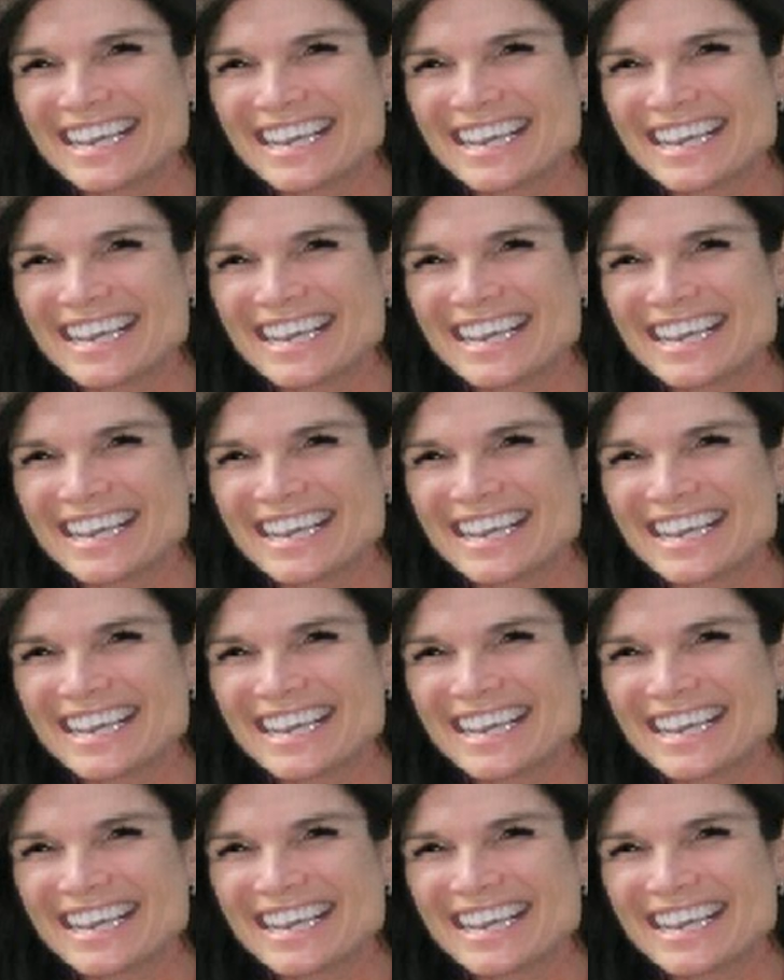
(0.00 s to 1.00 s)

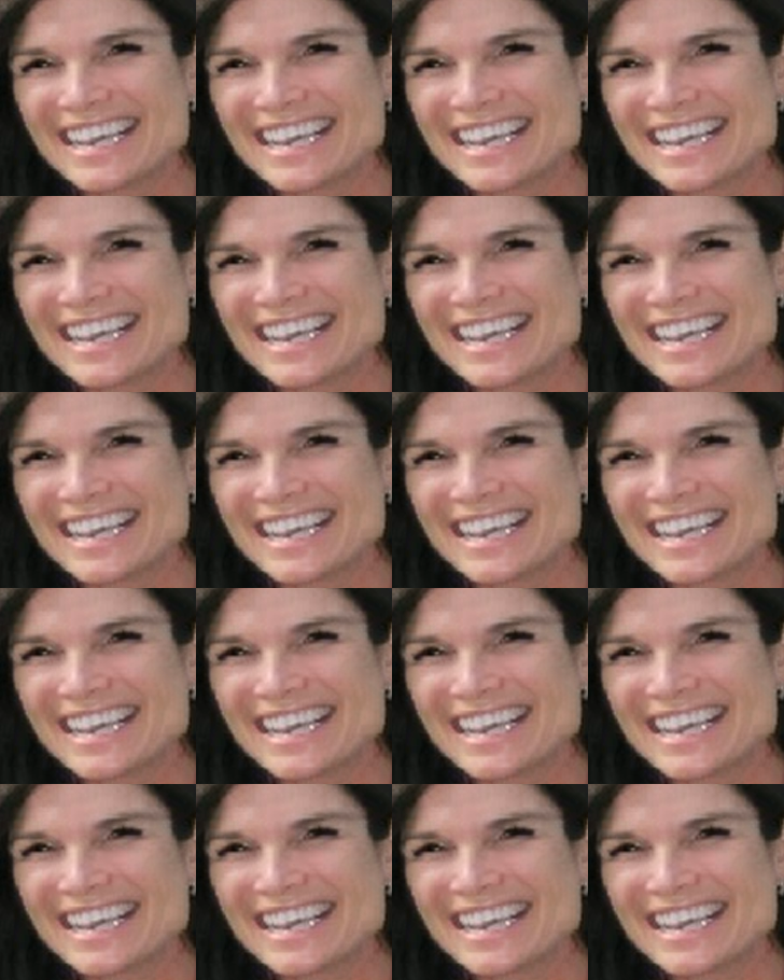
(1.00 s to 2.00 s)

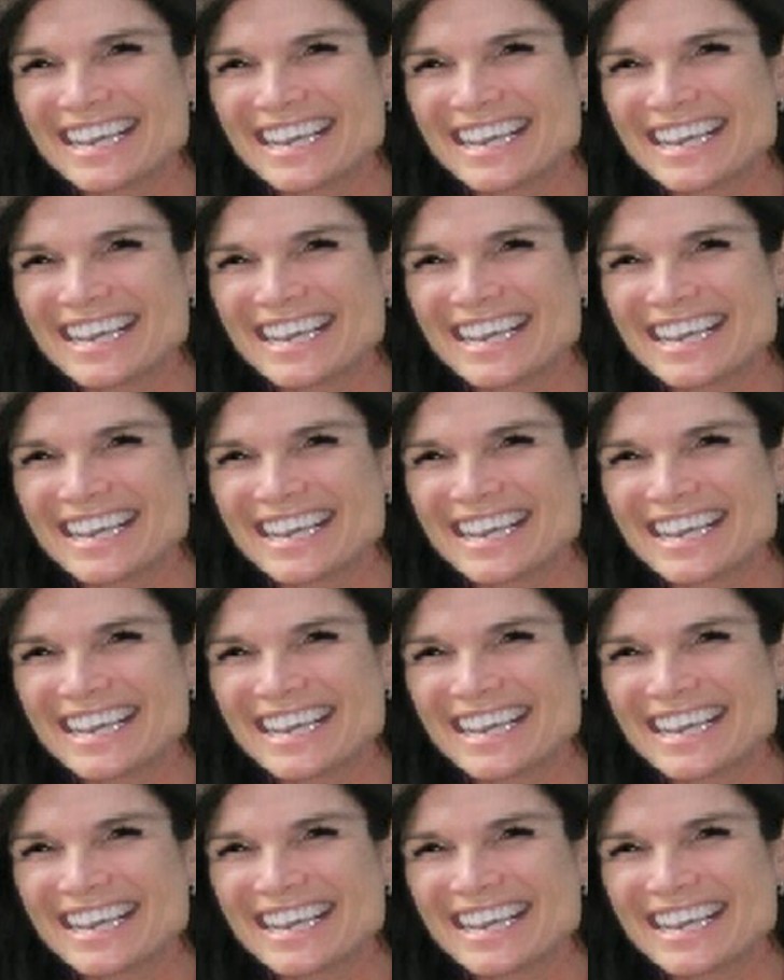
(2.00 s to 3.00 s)

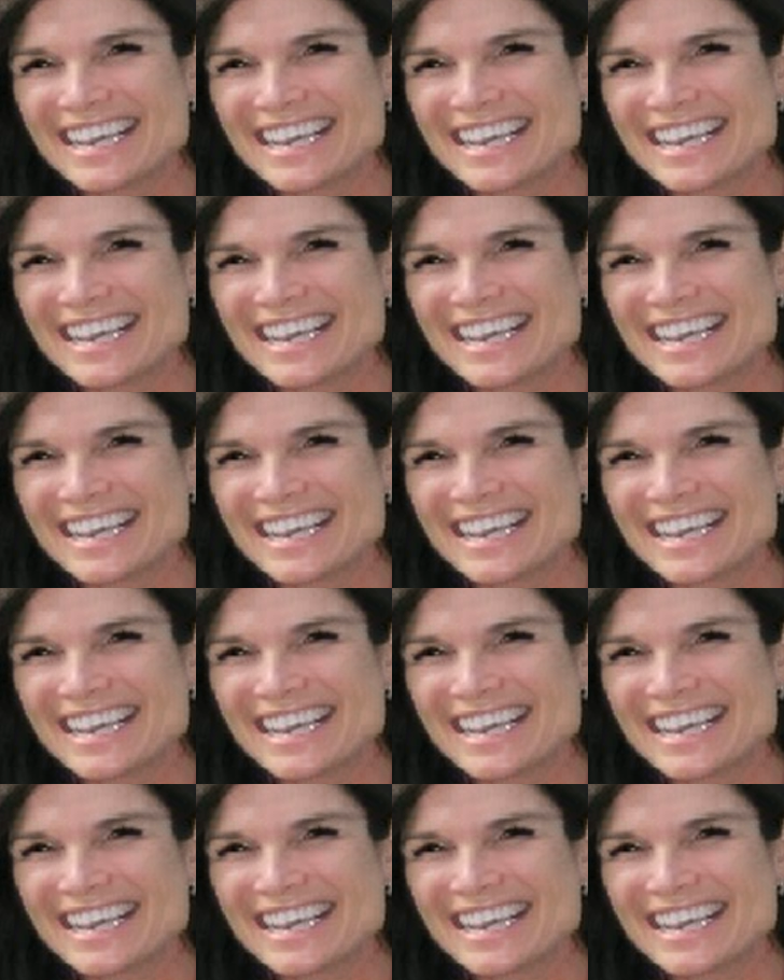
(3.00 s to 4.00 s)

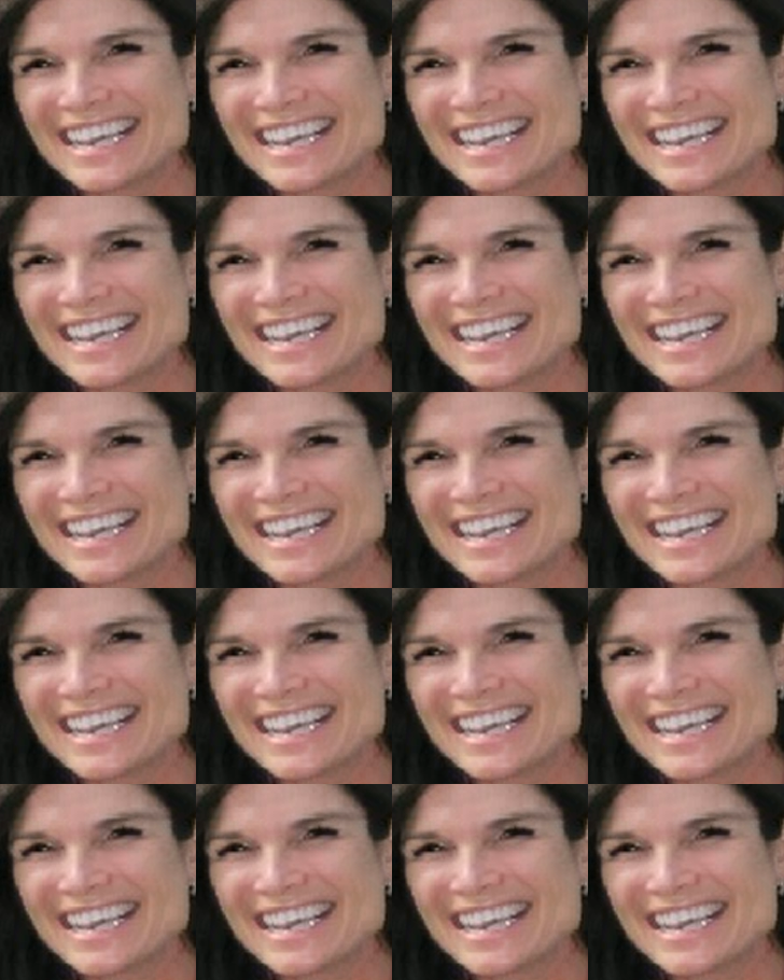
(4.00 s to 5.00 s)

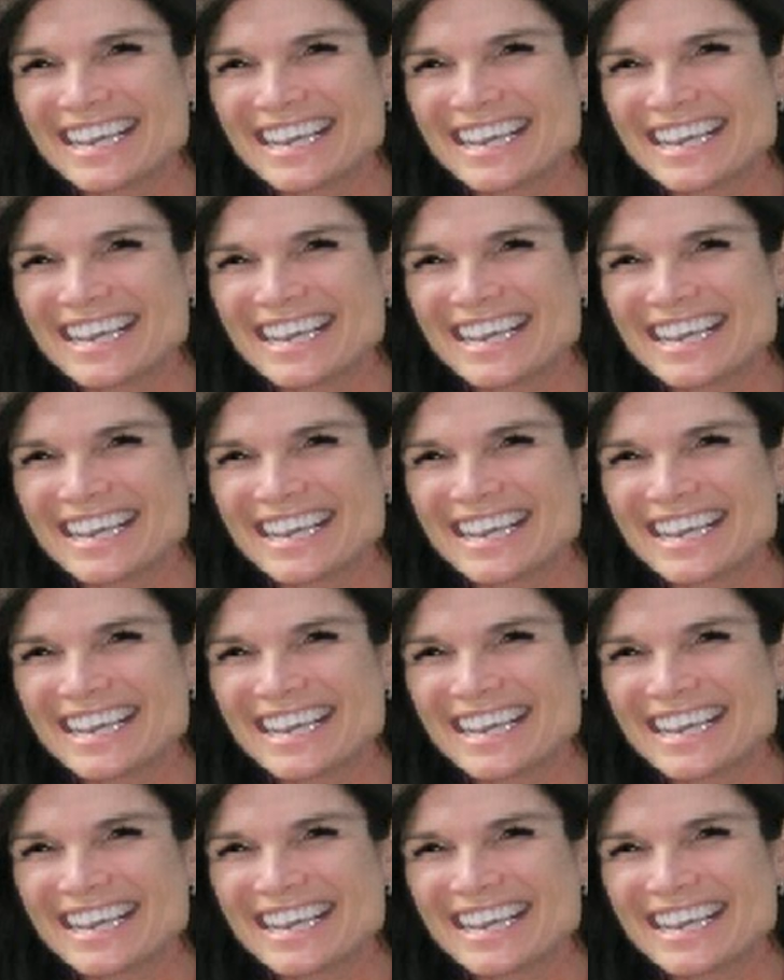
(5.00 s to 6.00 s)

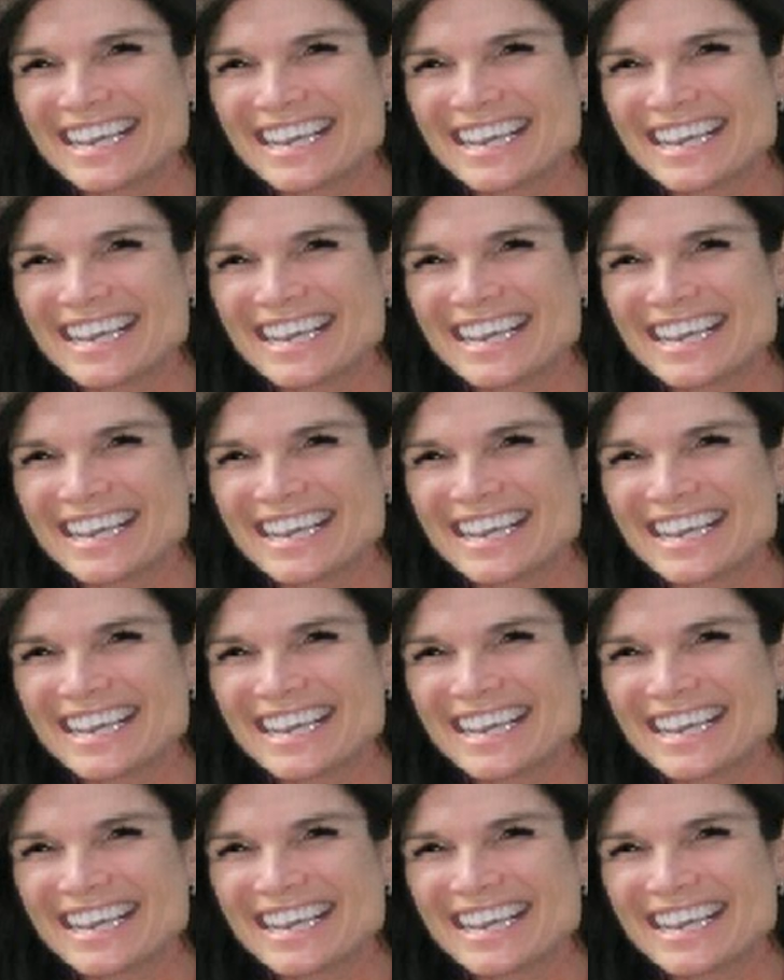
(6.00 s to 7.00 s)

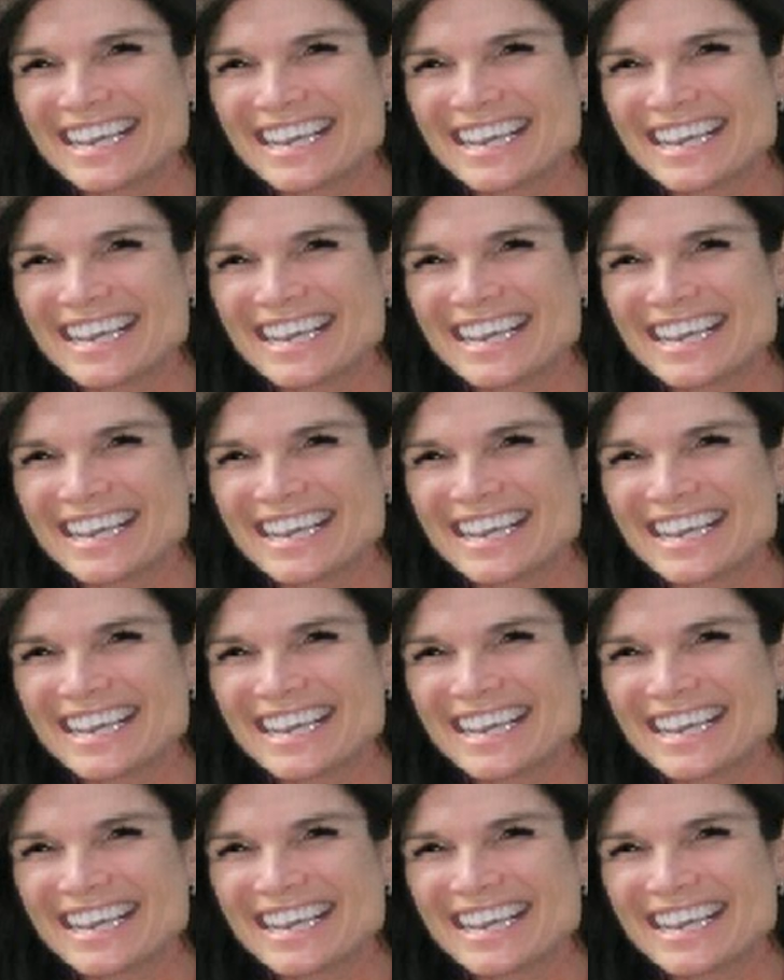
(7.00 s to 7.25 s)
This is a still picture; no speech is visible.